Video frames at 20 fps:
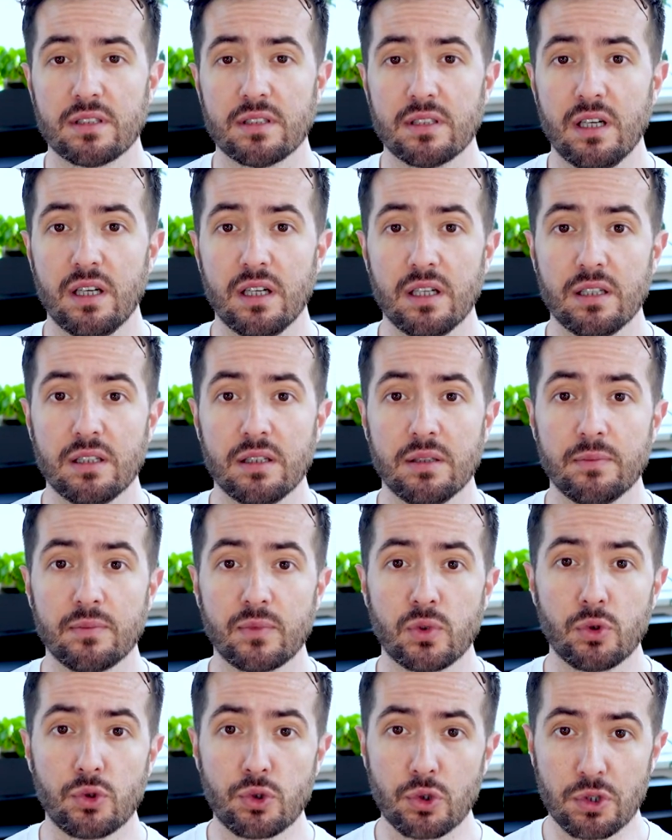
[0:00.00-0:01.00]

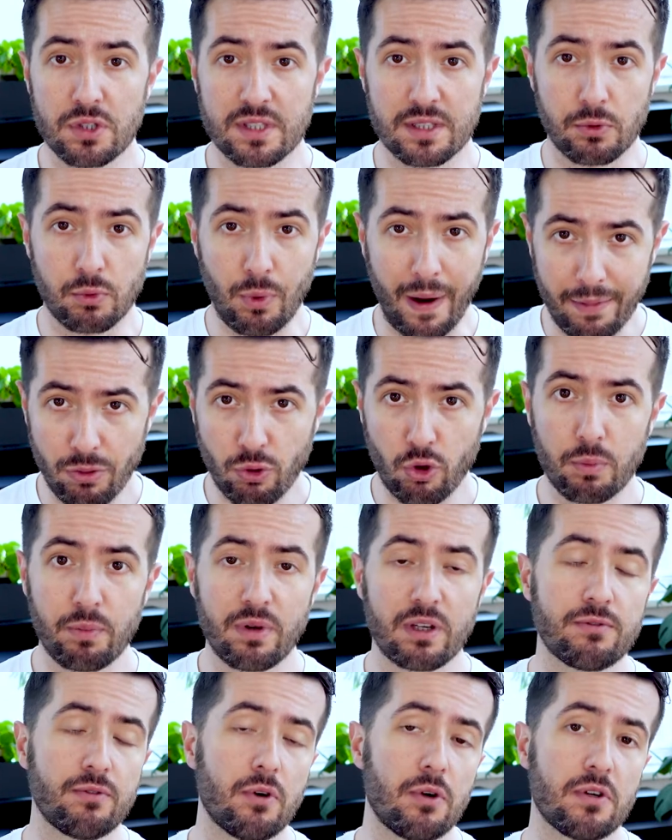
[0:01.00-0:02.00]
to choose the right
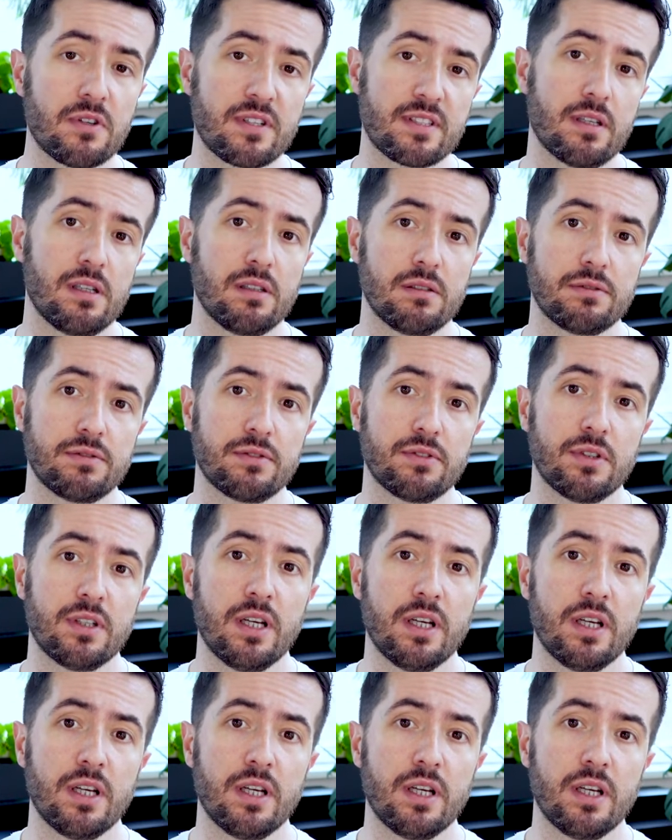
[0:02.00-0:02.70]
topic for yourself?